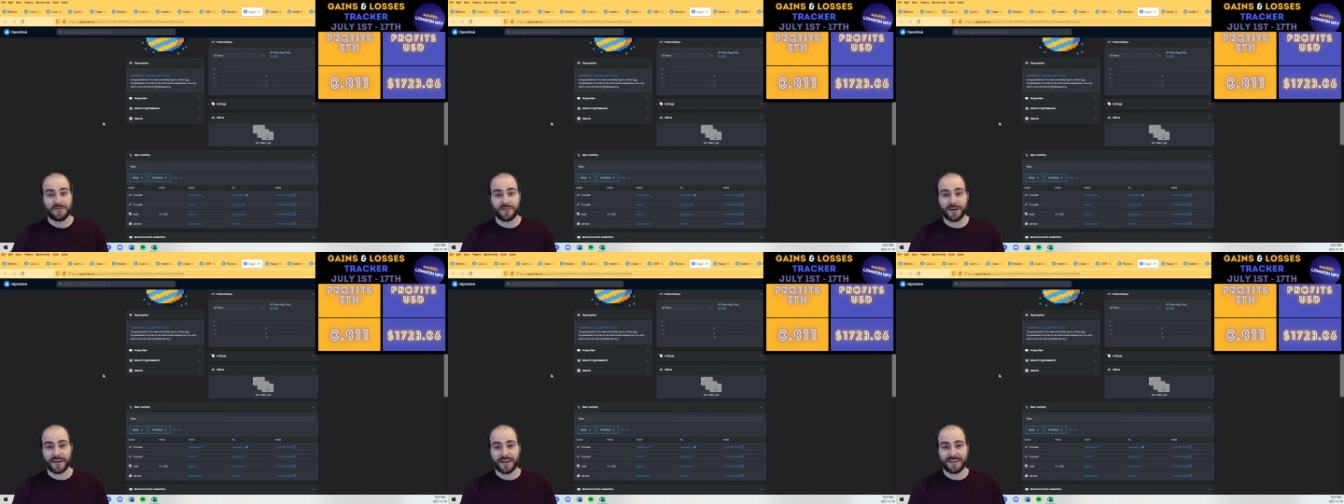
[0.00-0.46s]

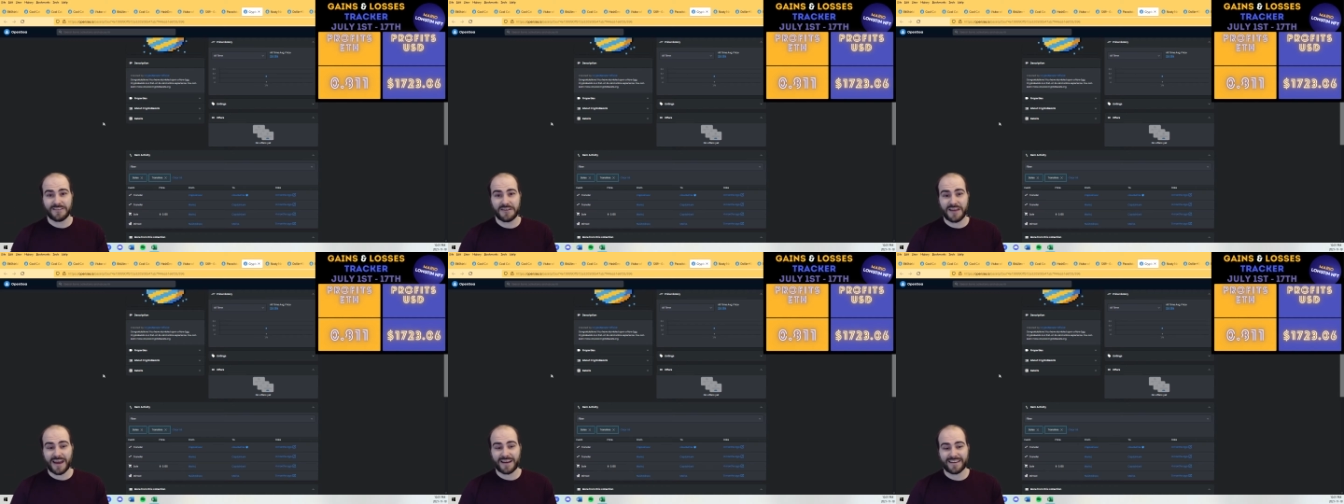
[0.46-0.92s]
and
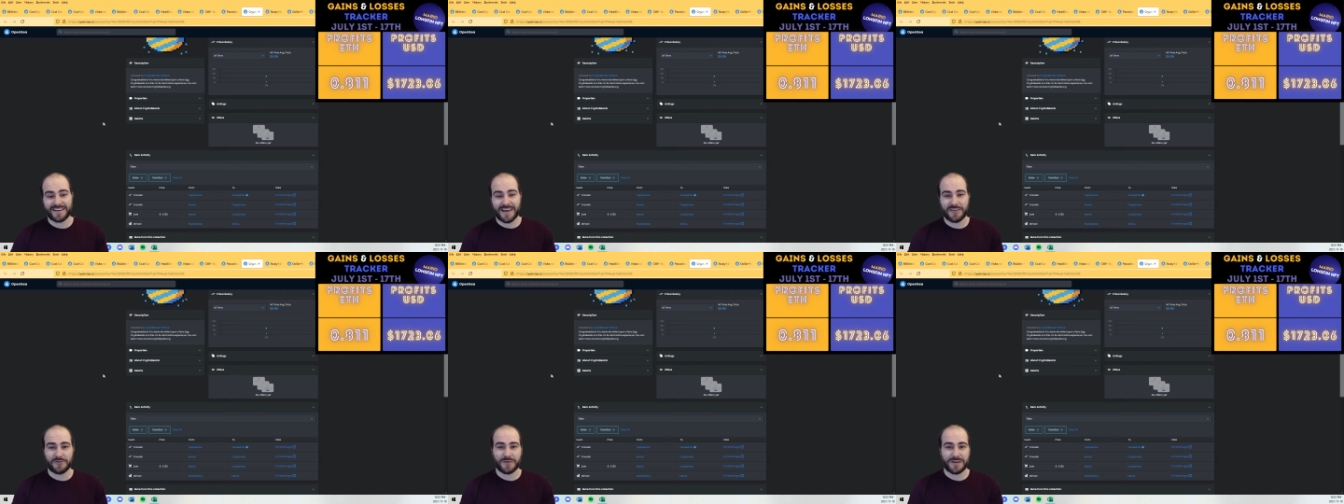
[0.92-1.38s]
getting to that
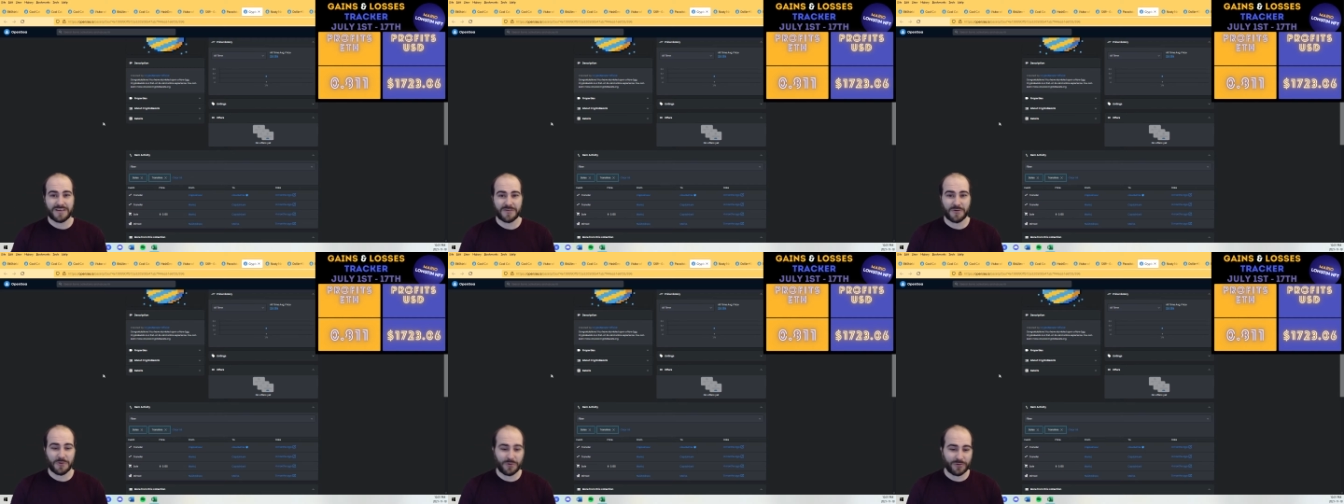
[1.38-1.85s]
3 ETH
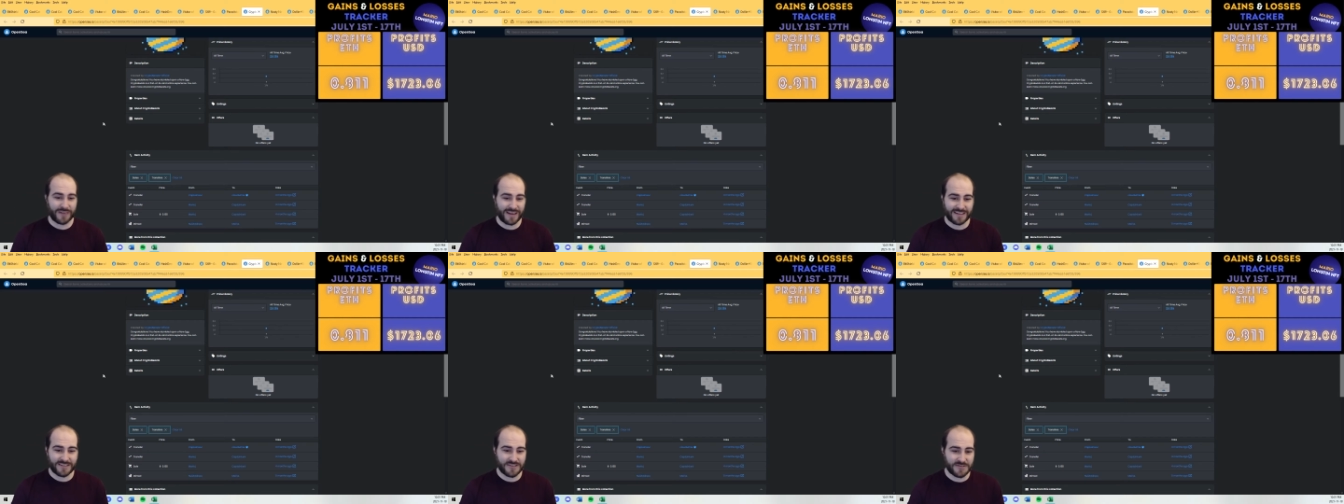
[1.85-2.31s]
goal, that I
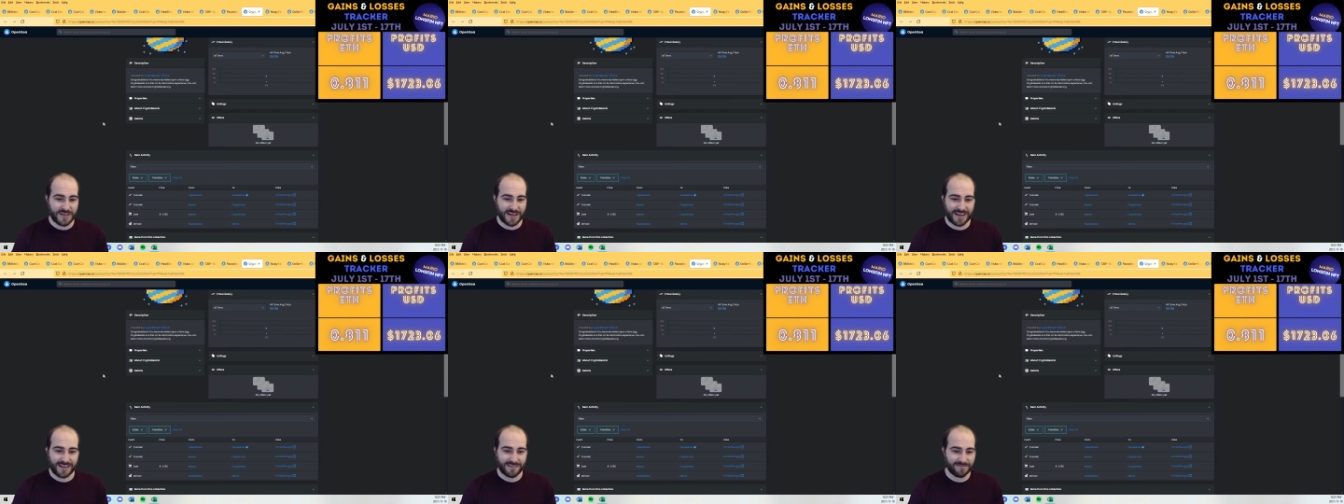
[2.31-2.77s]
just
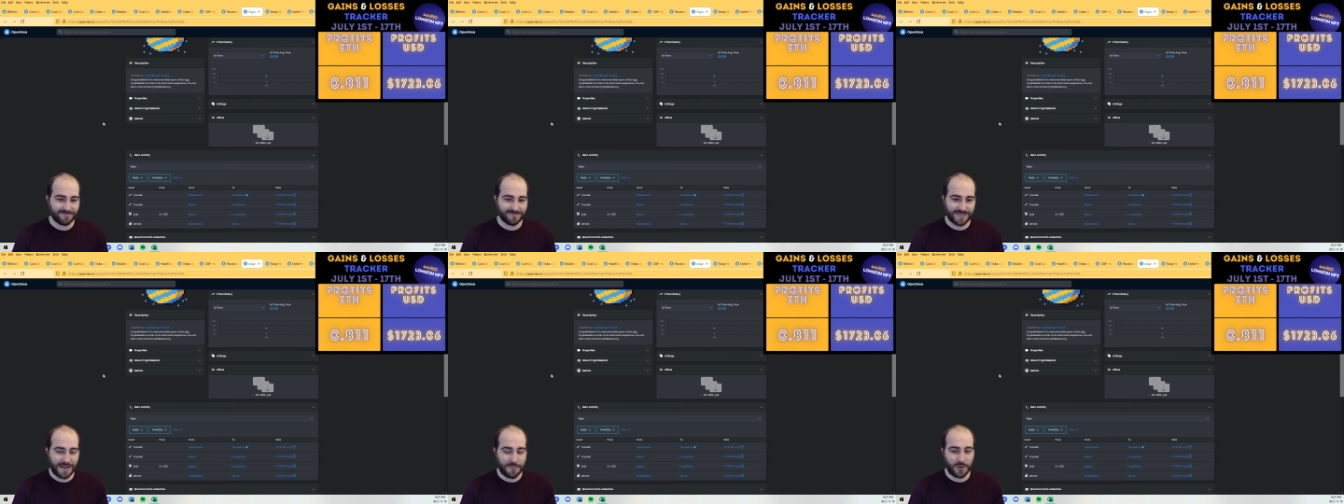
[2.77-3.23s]
like
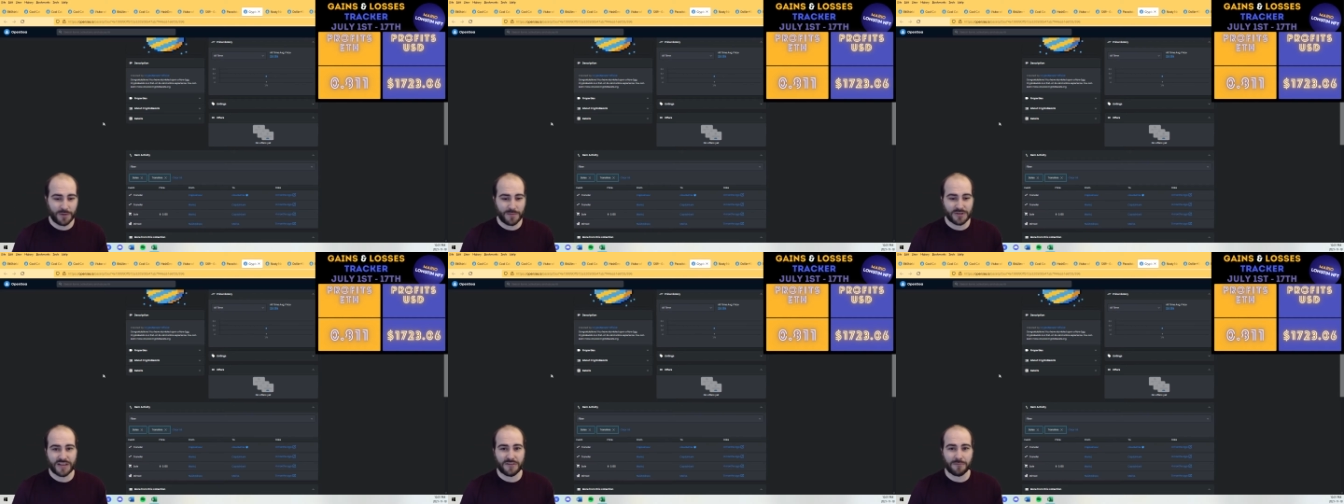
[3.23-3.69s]
I pretty much
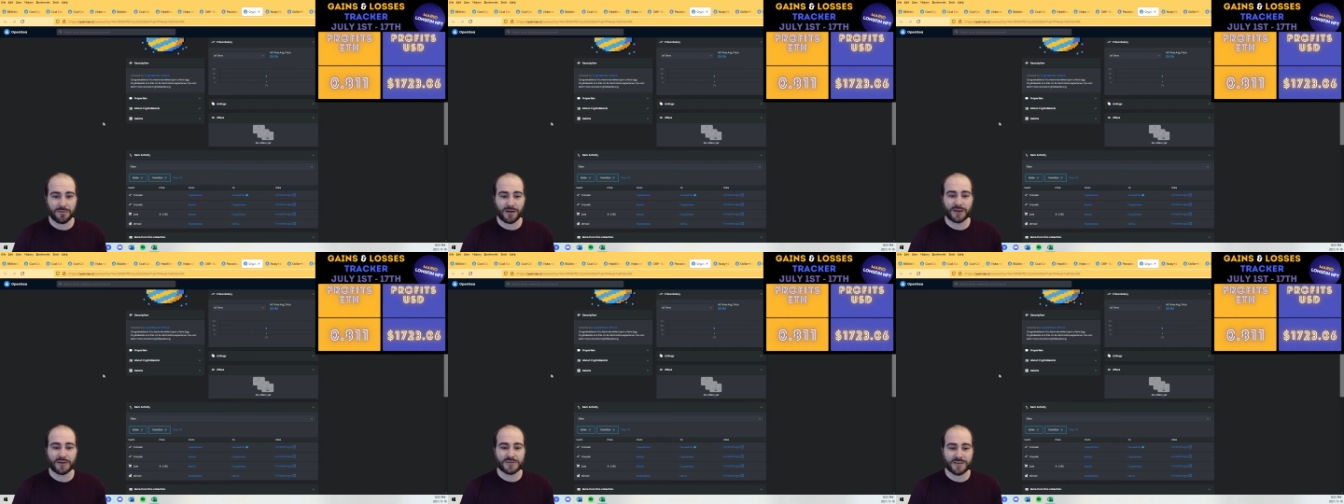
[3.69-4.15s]
had the
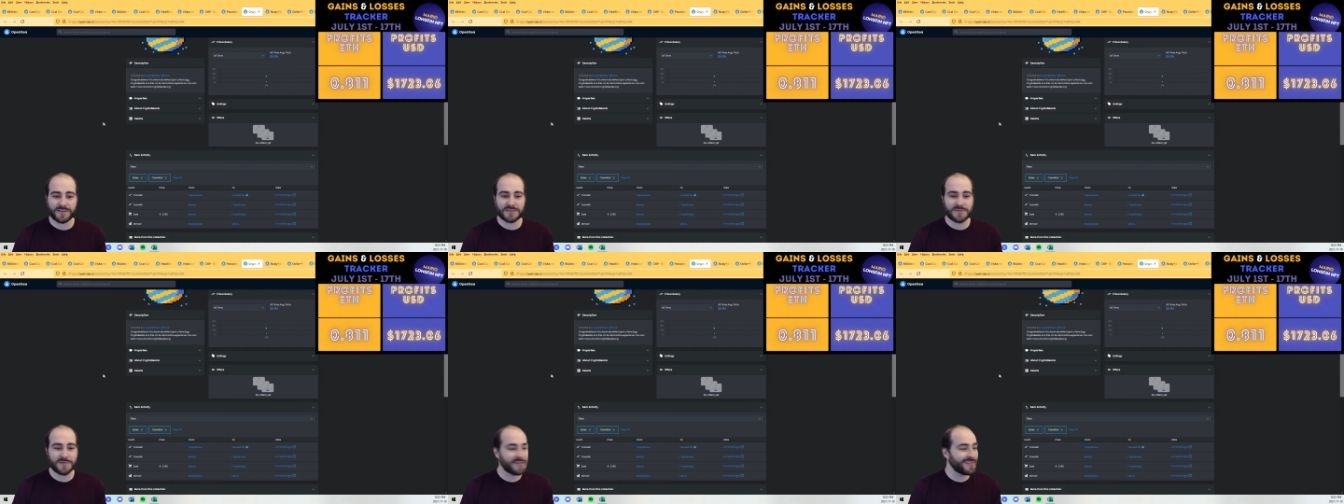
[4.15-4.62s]
blinders on this
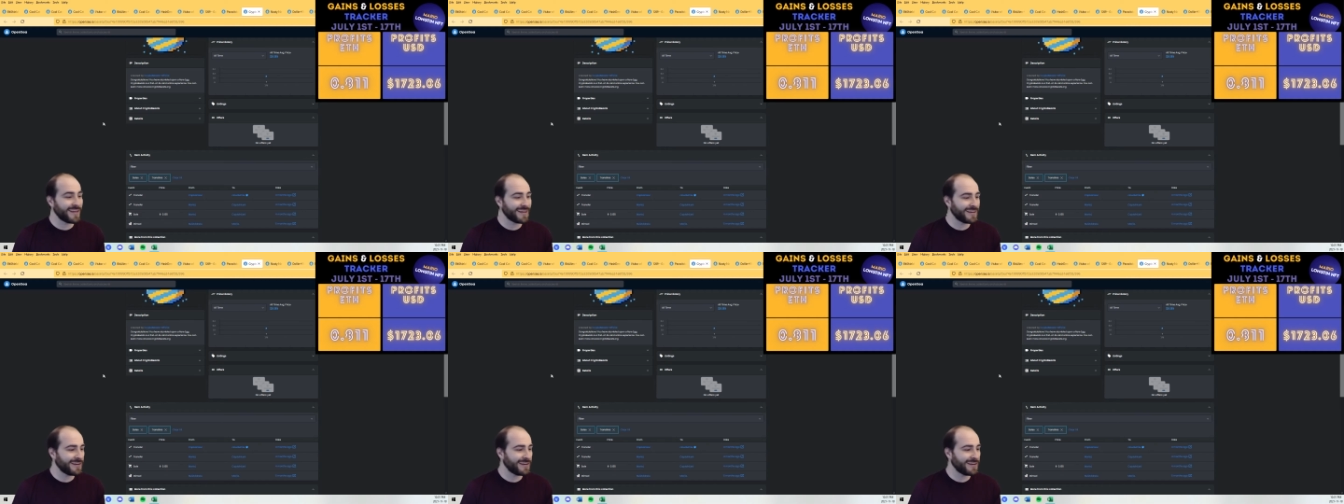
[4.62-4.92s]
month, like.